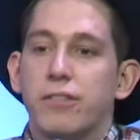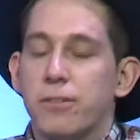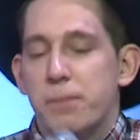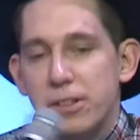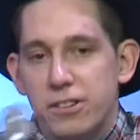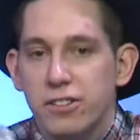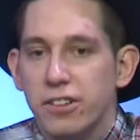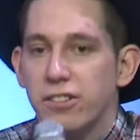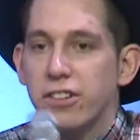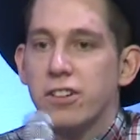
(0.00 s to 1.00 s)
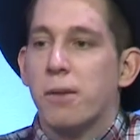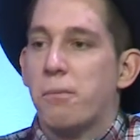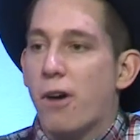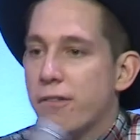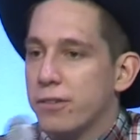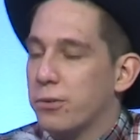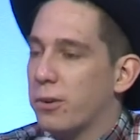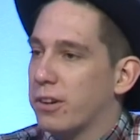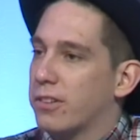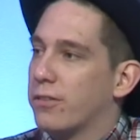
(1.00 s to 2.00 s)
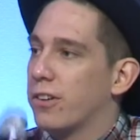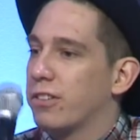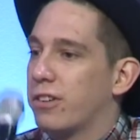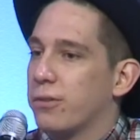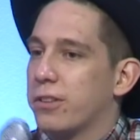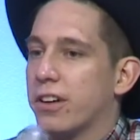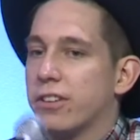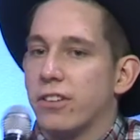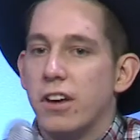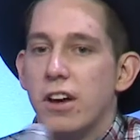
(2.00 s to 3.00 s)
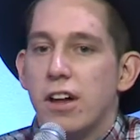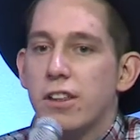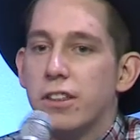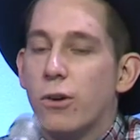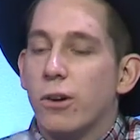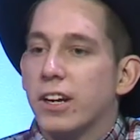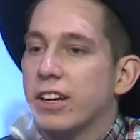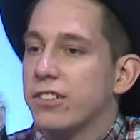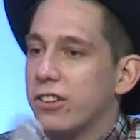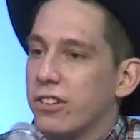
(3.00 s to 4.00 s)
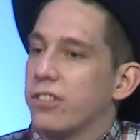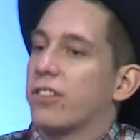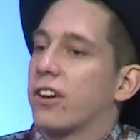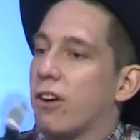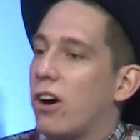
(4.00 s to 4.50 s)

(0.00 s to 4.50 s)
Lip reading: different businesses and nonprofits wanted to volunteer with us. The organizations